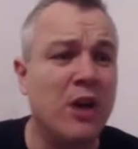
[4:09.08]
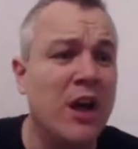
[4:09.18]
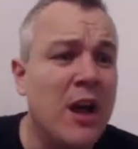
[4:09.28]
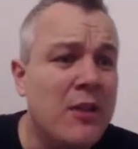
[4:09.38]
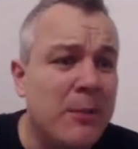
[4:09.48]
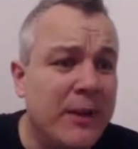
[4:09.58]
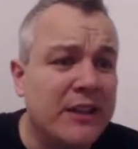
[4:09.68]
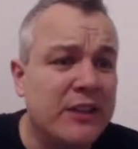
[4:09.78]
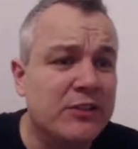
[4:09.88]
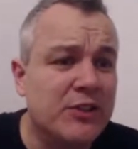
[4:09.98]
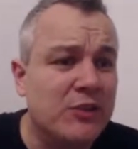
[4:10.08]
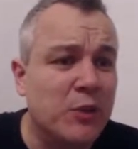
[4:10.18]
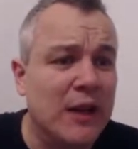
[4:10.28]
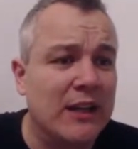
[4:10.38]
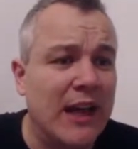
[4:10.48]
But the big
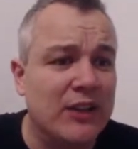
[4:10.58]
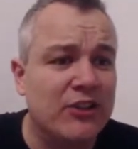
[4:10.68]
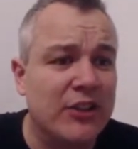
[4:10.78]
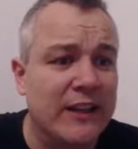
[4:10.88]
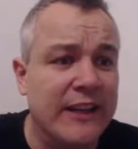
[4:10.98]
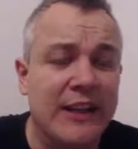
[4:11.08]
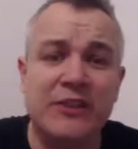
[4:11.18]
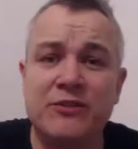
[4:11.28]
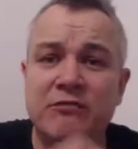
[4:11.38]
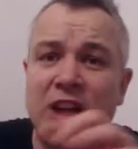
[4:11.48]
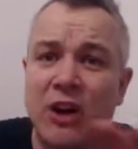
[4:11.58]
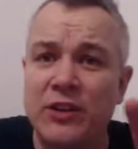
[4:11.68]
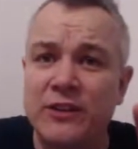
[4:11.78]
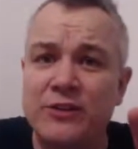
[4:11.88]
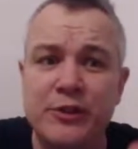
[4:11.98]
news as well, actually, is
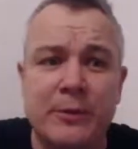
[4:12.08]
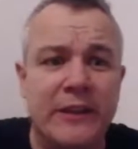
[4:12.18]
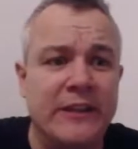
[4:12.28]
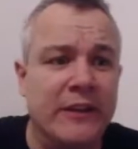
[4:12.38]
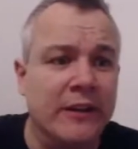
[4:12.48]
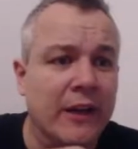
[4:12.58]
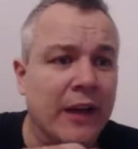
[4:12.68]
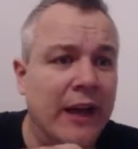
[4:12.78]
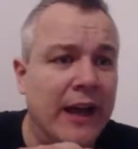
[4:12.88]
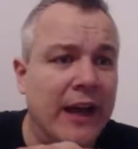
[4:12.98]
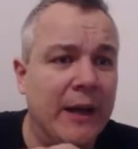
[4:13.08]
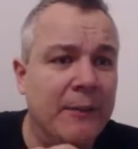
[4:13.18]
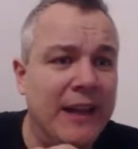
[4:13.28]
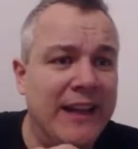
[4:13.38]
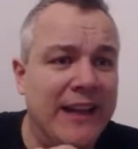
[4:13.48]
regarding the Superliga.
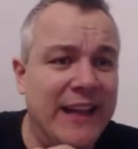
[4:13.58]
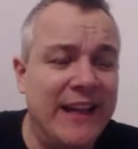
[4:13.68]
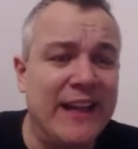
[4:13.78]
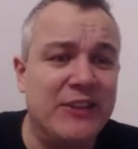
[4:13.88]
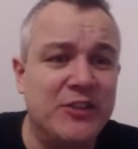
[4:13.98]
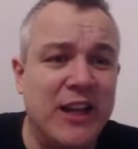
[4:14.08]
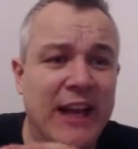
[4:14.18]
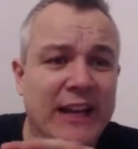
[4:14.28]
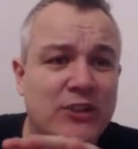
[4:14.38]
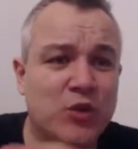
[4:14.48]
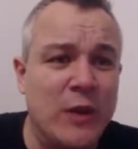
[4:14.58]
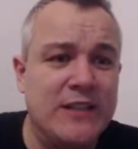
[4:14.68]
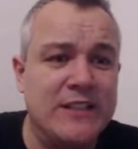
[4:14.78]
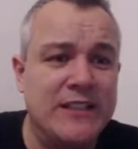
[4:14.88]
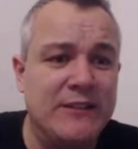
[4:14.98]
It is
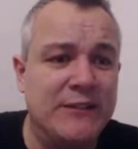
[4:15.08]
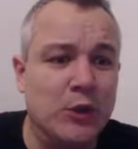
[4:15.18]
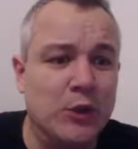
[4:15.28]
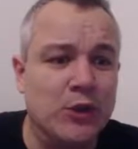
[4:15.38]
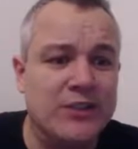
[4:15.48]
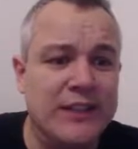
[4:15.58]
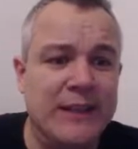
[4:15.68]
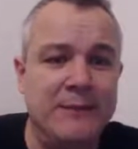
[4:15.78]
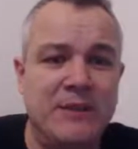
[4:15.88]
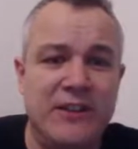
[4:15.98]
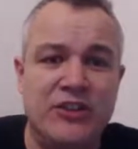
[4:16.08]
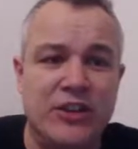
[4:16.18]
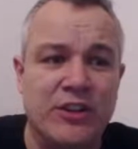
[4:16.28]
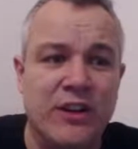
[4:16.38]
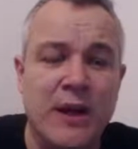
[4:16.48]
a 24-team
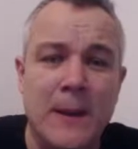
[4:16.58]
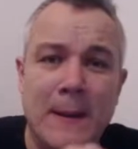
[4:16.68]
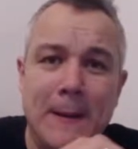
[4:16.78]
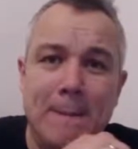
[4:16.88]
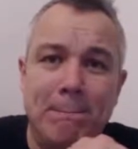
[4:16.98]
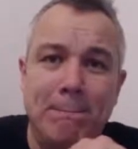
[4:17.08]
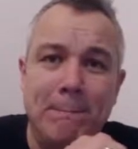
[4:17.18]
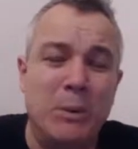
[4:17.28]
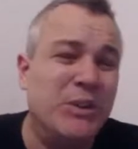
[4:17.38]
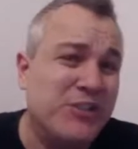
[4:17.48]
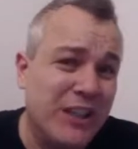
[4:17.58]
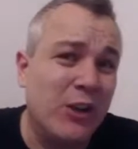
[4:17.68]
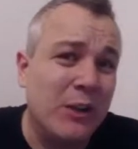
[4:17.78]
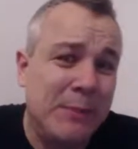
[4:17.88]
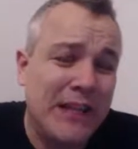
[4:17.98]
division, but
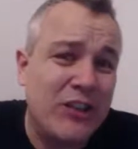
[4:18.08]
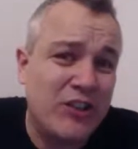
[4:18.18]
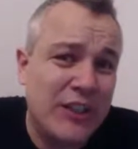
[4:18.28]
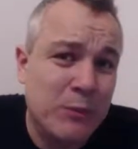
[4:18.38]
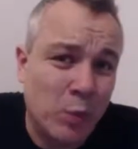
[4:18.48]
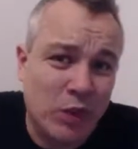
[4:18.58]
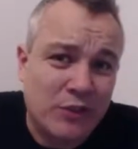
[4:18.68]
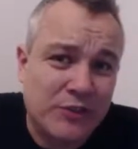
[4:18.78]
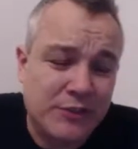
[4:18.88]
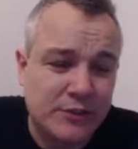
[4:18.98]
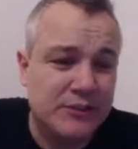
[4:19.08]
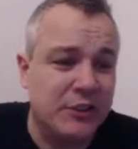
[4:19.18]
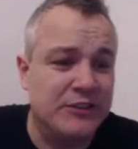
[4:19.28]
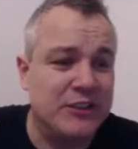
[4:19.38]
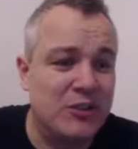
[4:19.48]
we still only play each team
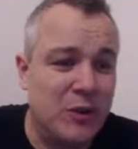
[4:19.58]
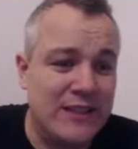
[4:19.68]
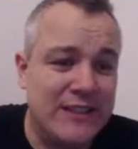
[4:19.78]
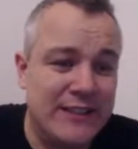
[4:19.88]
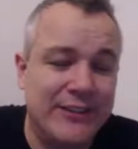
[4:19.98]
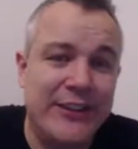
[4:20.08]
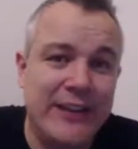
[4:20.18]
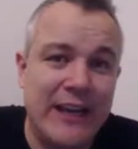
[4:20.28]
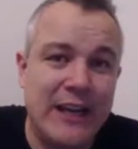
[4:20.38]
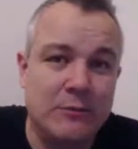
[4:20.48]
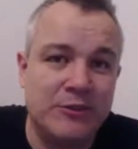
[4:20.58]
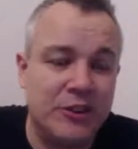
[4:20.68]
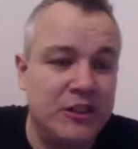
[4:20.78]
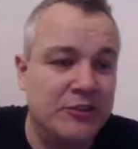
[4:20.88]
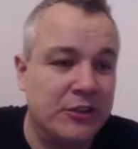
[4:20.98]
once. So it's a
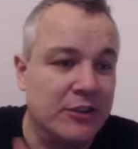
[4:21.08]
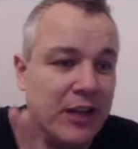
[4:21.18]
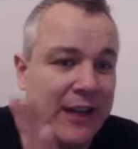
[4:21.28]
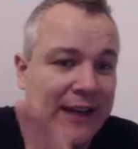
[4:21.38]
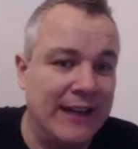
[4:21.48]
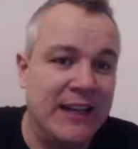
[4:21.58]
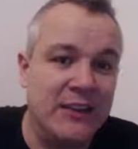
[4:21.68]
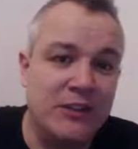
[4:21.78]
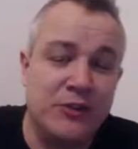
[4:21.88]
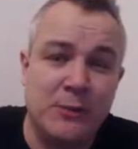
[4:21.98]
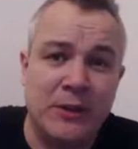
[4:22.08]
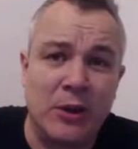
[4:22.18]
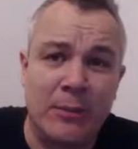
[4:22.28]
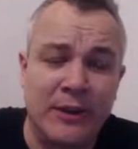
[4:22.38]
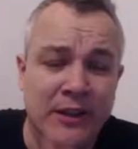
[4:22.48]
23-game season and then the
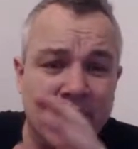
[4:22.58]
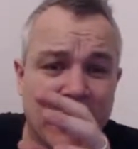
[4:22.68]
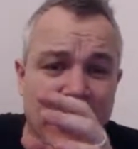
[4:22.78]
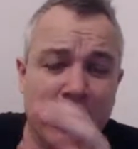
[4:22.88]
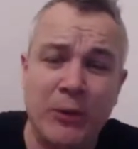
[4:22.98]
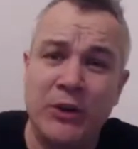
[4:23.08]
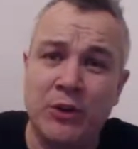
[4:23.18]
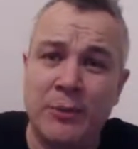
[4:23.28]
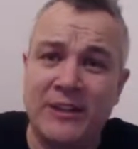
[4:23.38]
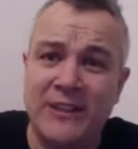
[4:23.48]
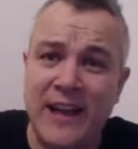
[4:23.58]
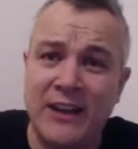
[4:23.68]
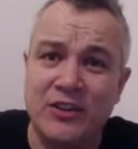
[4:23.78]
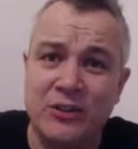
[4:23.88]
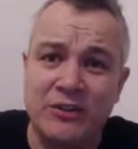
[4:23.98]
Supercoppa. And we don't come
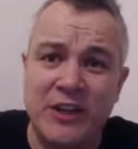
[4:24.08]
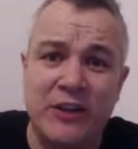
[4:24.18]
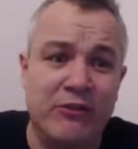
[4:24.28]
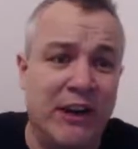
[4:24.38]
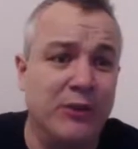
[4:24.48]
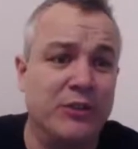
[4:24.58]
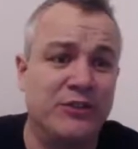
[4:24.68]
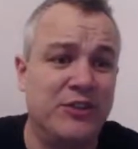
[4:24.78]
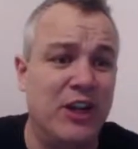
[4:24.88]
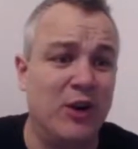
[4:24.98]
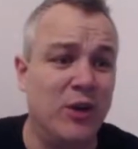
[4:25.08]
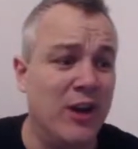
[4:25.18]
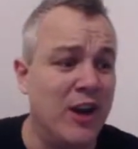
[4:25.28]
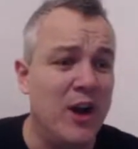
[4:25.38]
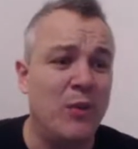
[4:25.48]
into that until the second round.
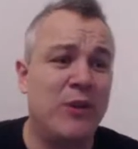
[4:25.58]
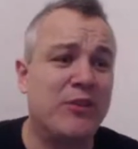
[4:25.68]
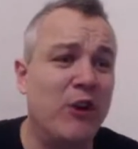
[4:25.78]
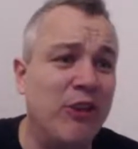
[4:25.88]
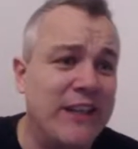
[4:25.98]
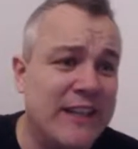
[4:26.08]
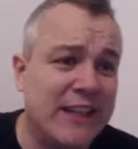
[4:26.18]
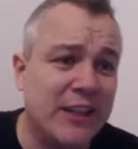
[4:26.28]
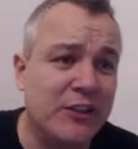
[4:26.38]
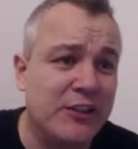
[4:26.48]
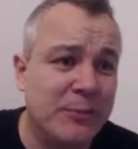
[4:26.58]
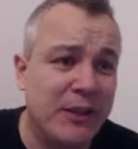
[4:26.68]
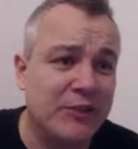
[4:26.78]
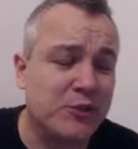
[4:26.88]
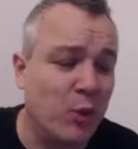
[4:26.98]
So we've got a
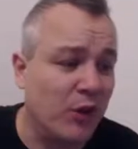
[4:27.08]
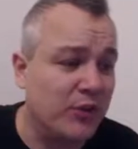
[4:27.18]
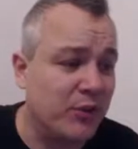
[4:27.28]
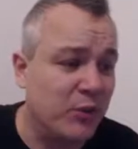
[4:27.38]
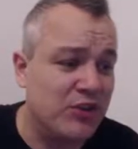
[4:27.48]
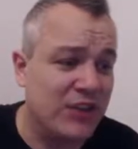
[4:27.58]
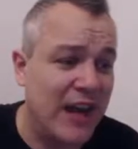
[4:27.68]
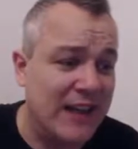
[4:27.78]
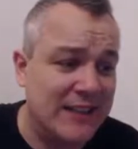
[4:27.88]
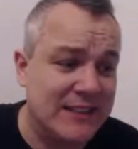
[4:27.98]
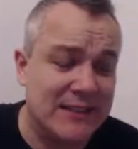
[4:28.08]
ridiculously big squad, which